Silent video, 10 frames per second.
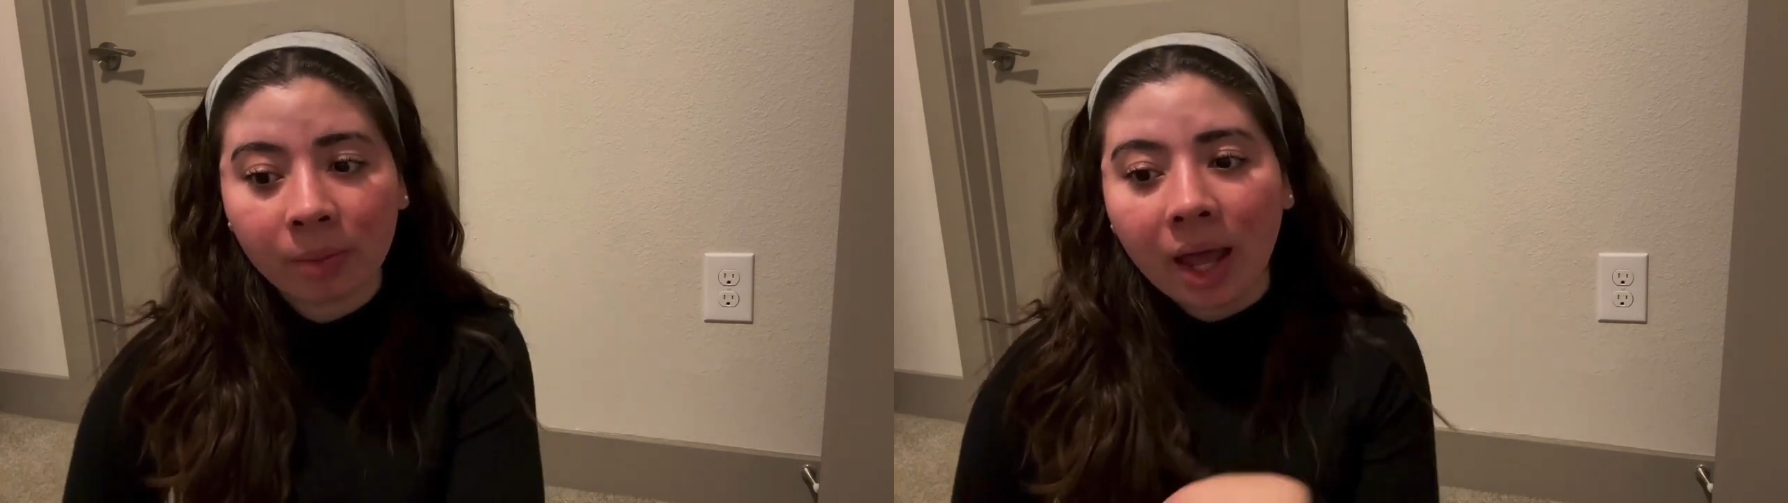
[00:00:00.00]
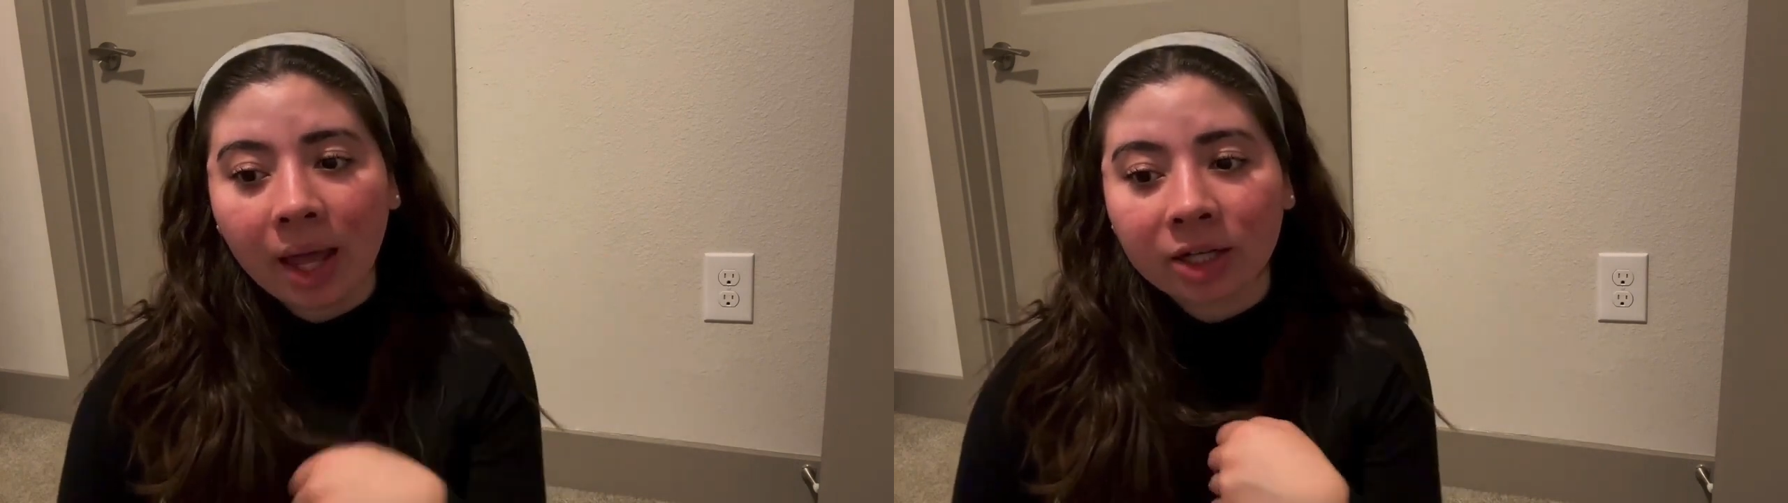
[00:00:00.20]

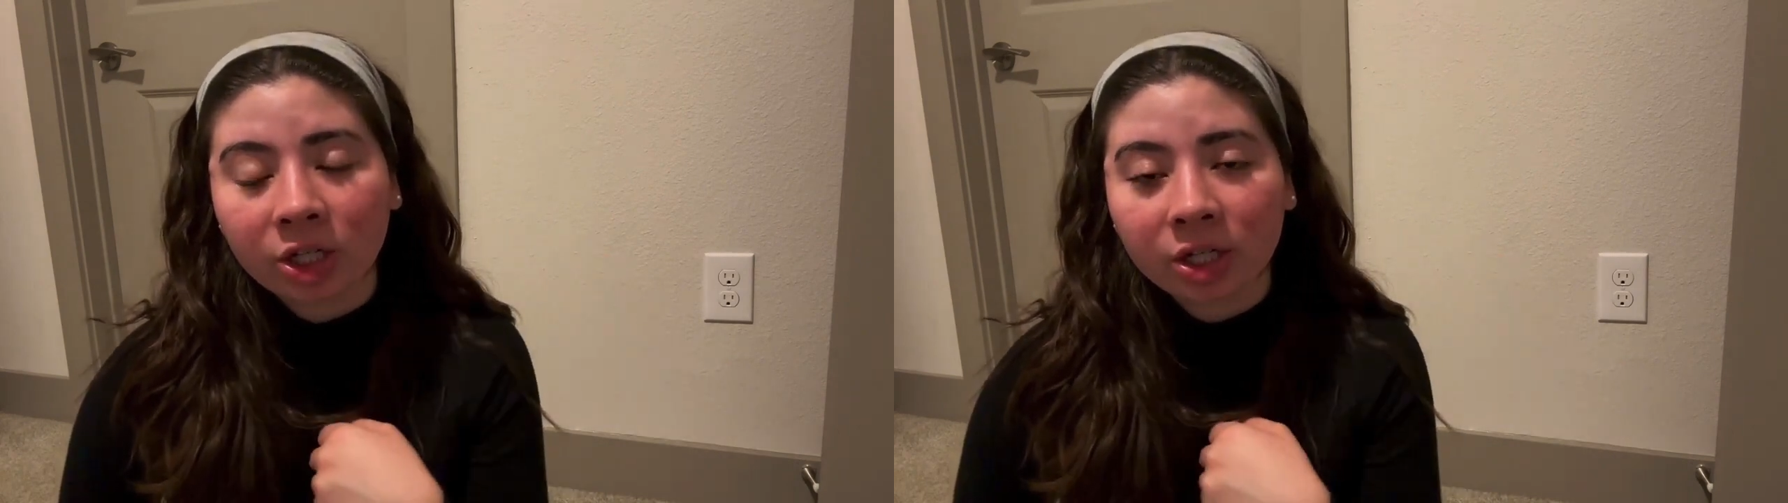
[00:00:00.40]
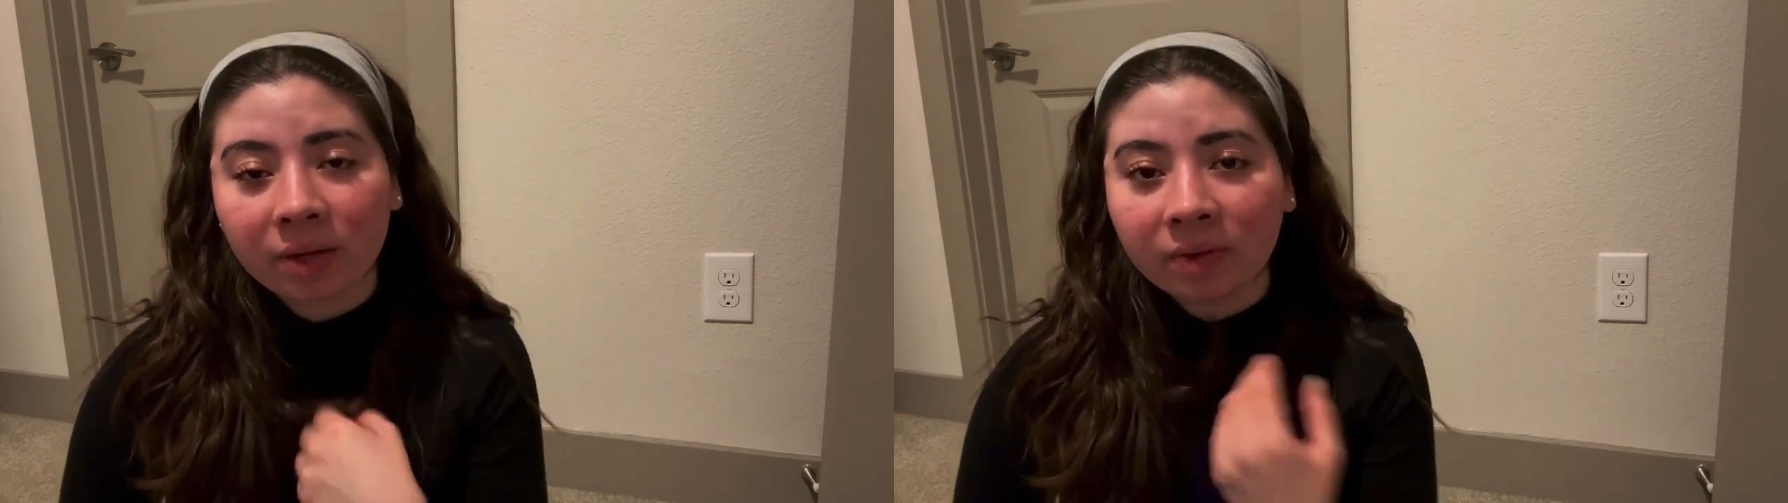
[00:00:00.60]
and you're
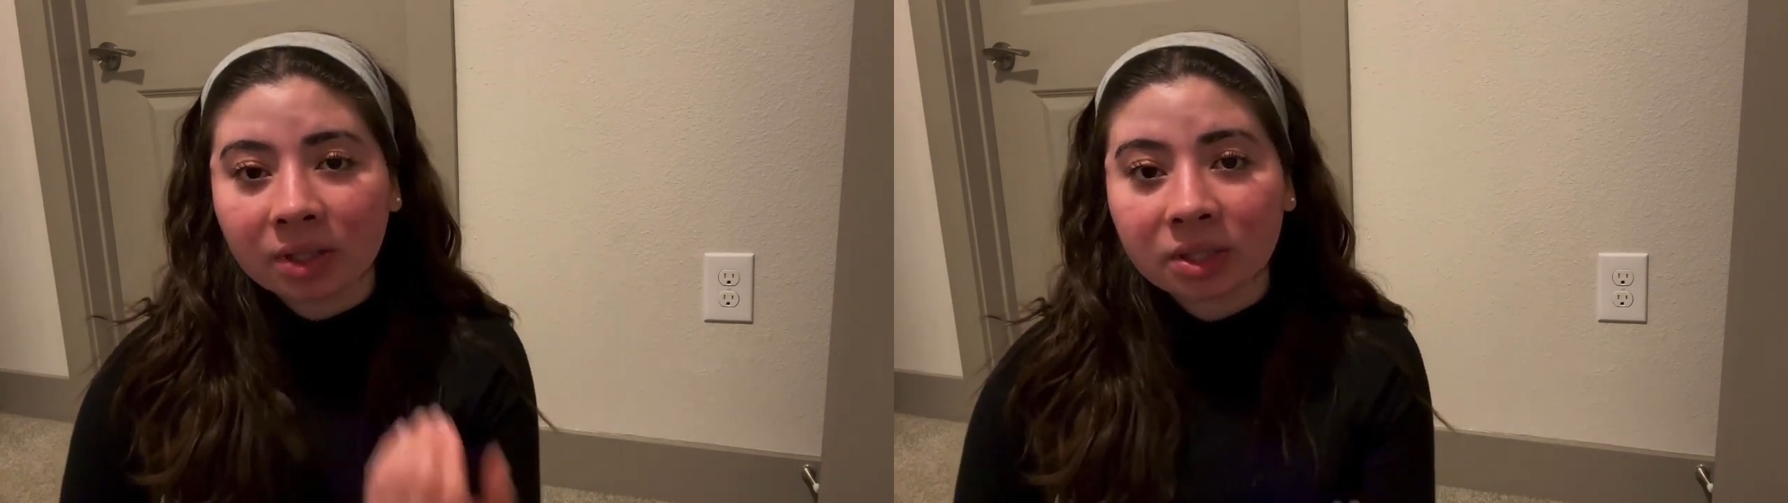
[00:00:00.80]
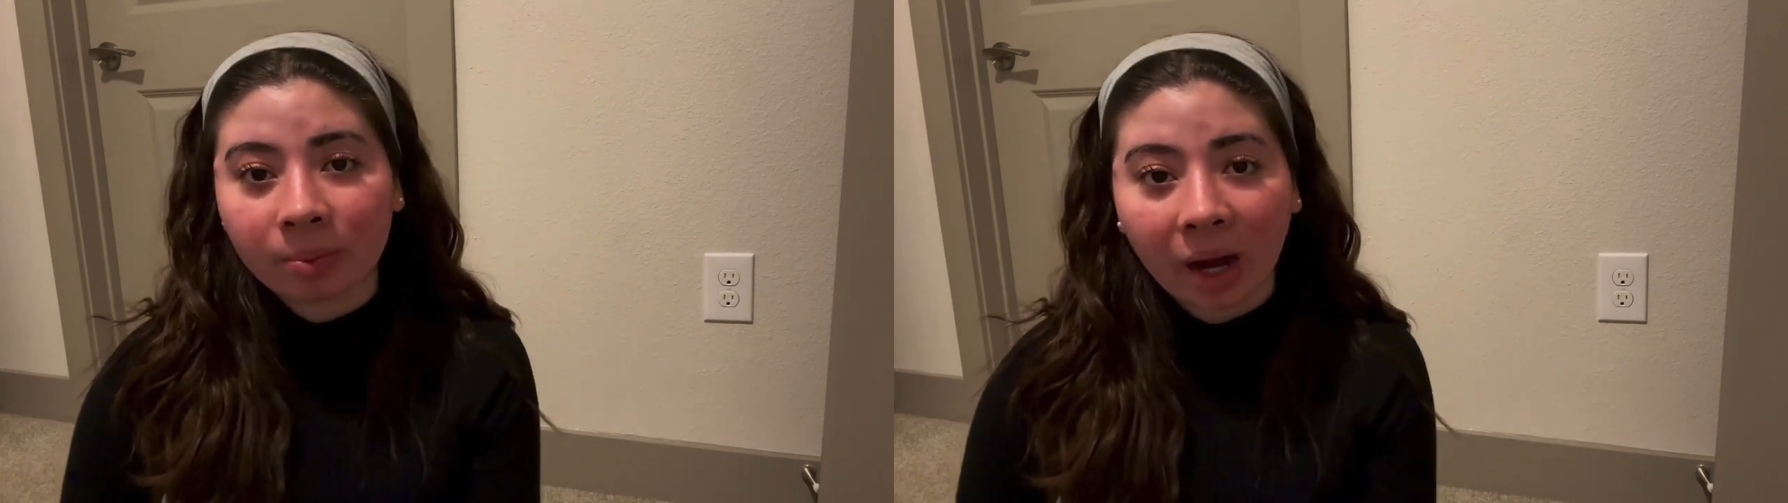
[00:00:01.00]
giving
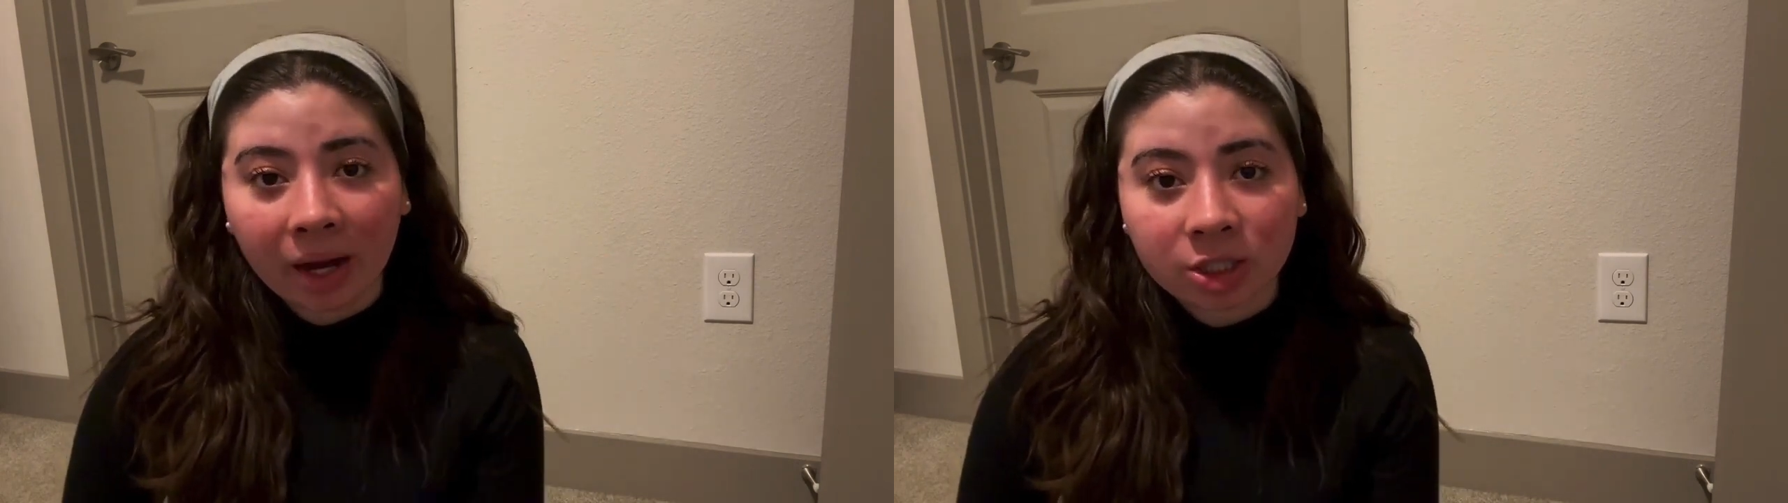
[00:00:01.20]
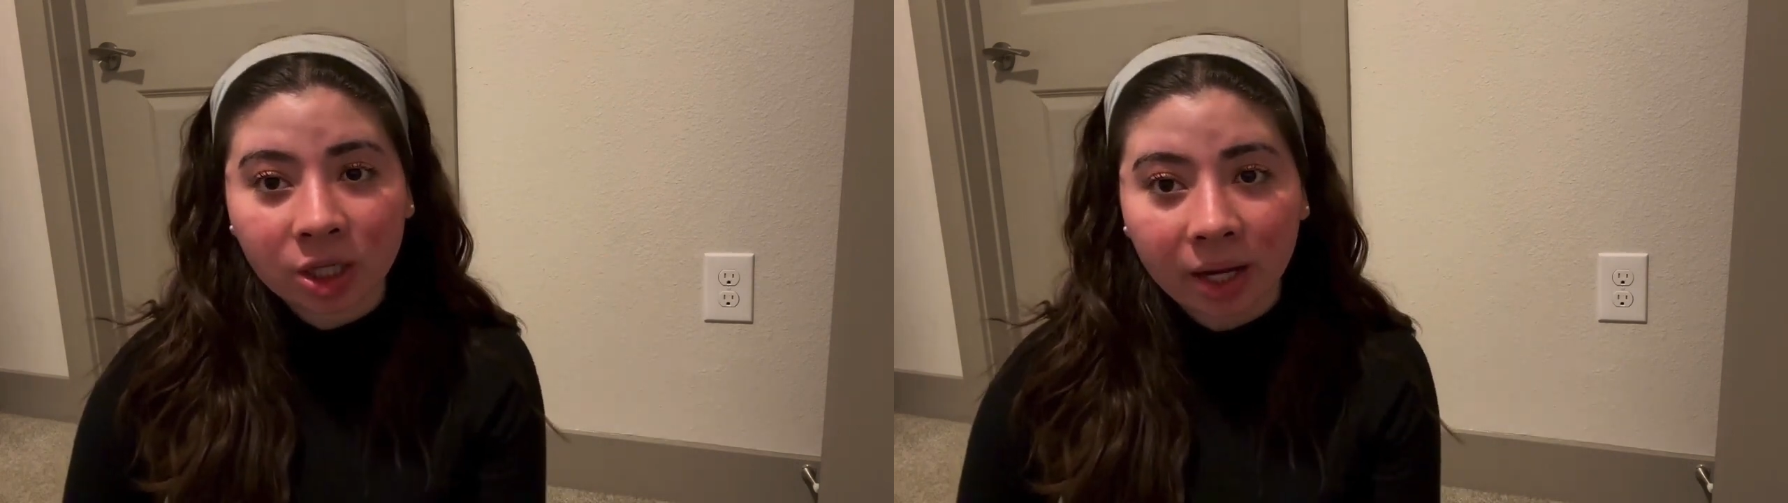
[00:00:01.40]
some guy
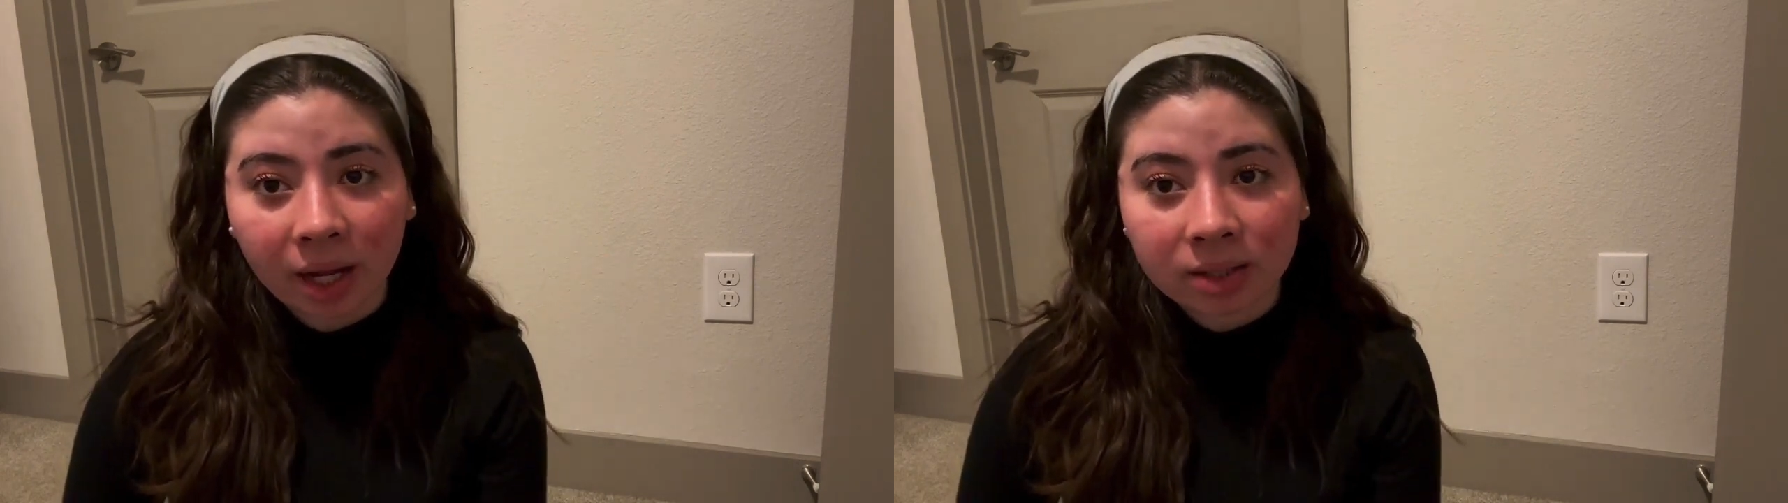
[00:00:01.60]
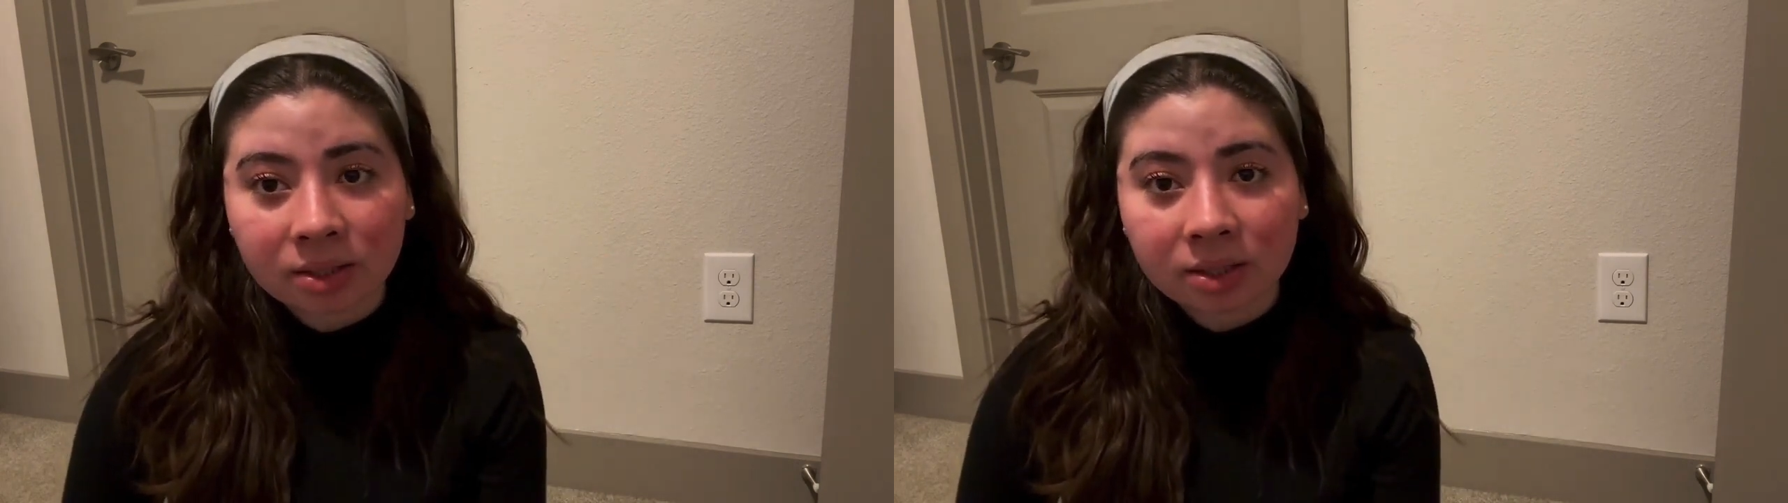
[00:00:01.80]
a
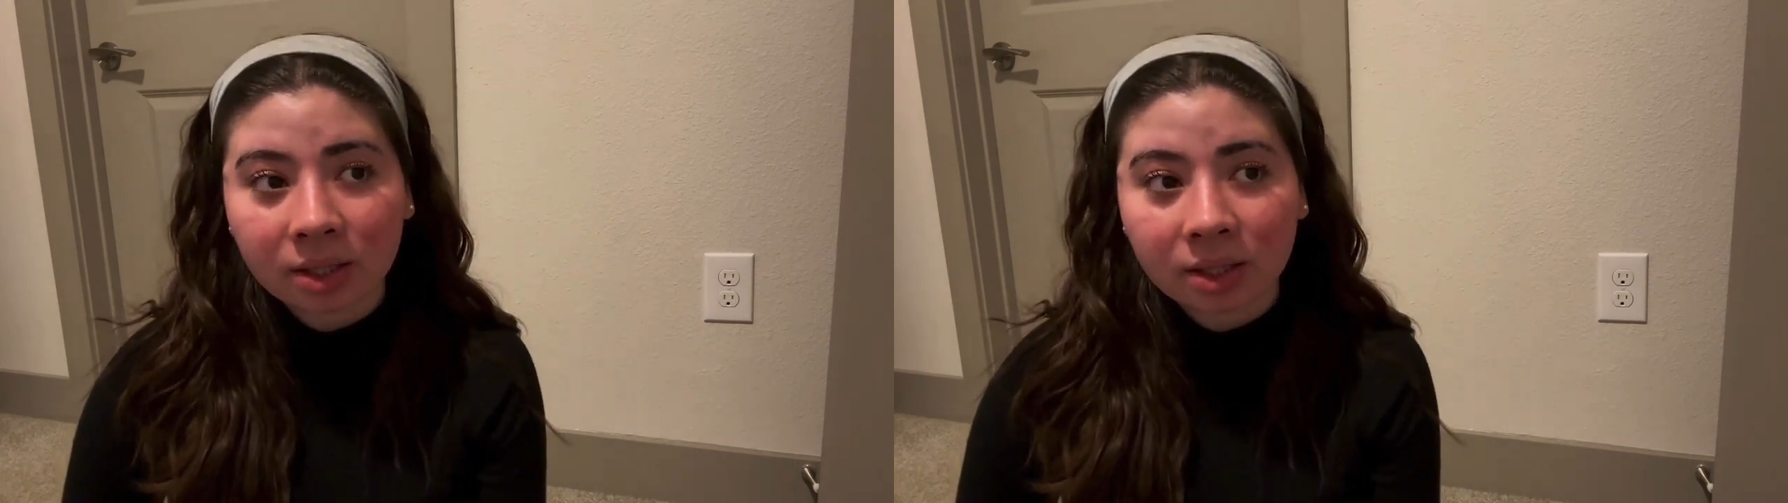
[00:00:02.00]
chance